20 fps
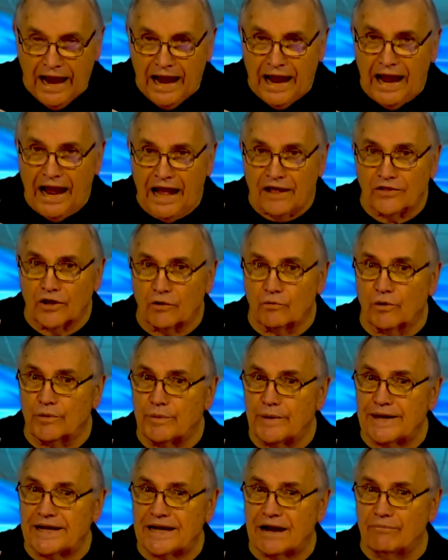And then when
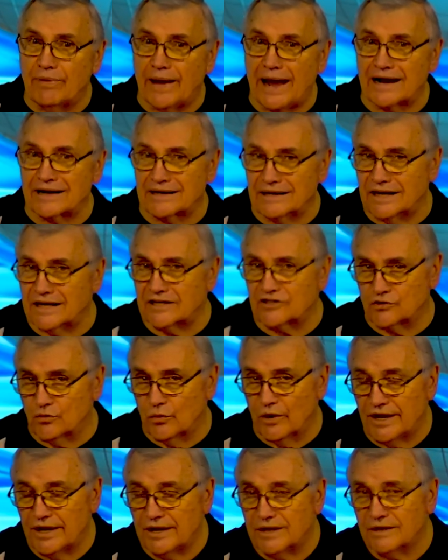we come back next
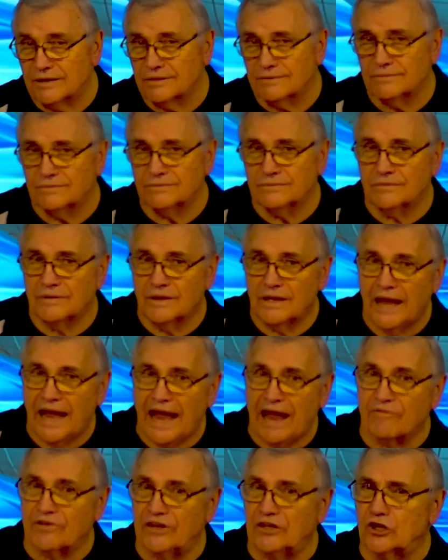week,
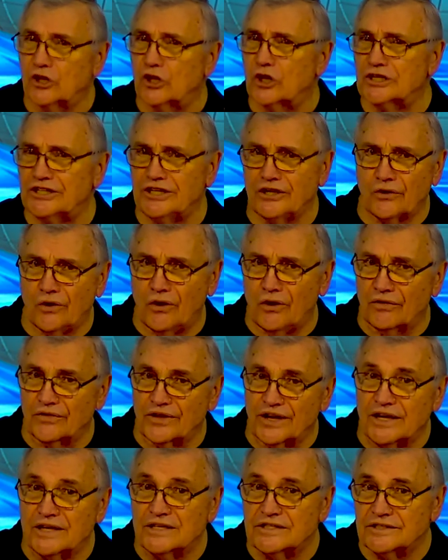having looked at all
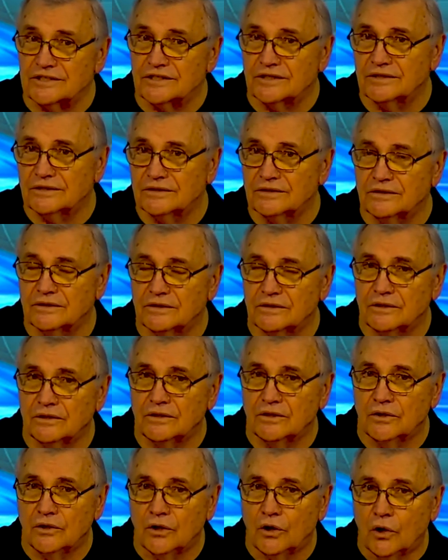these,
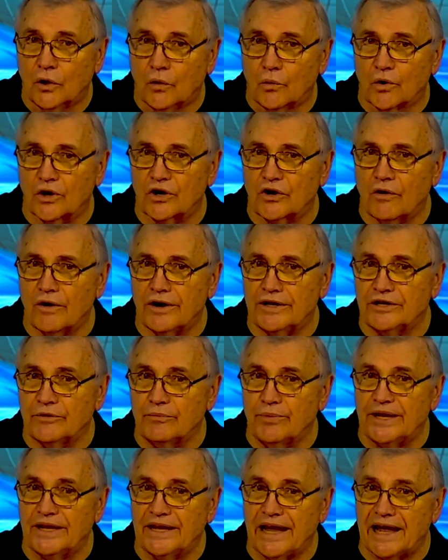we're going to
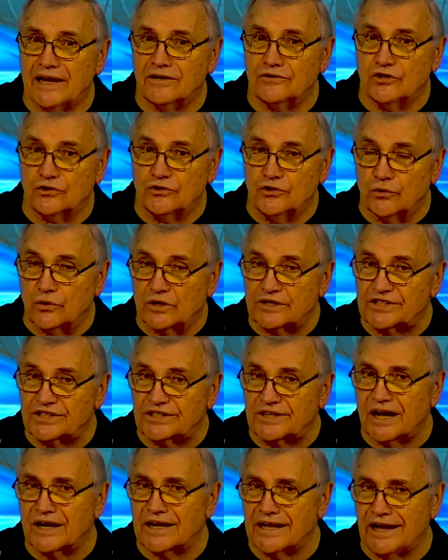begin to do a
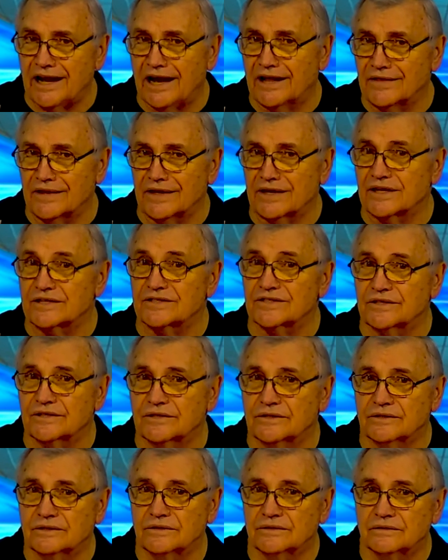study on this.
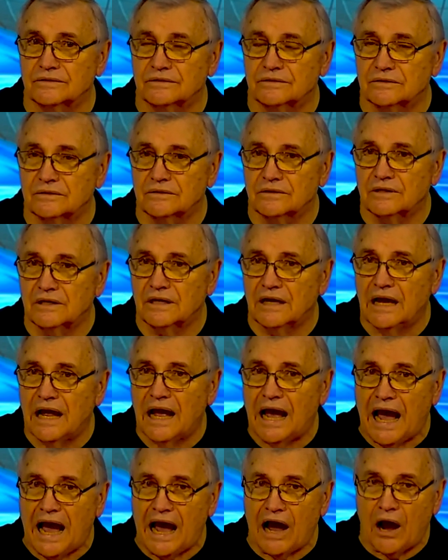
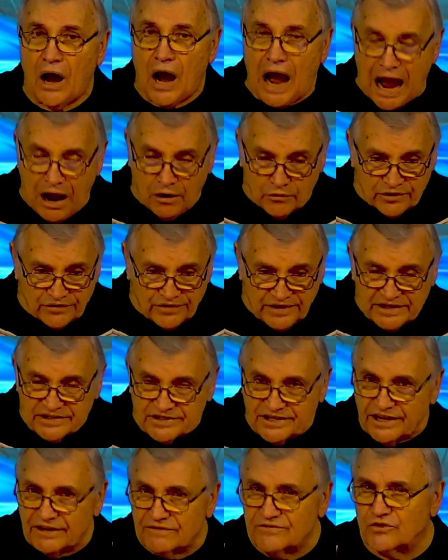How, how do these
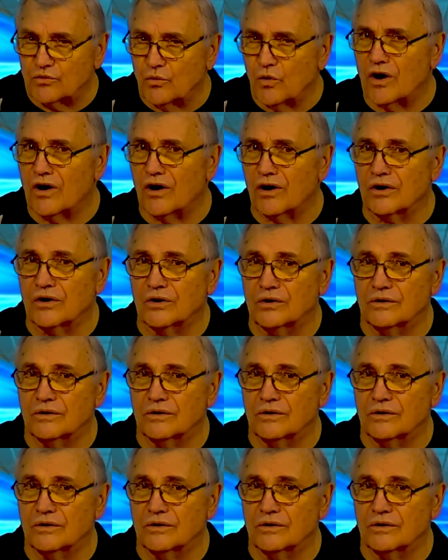gifts work?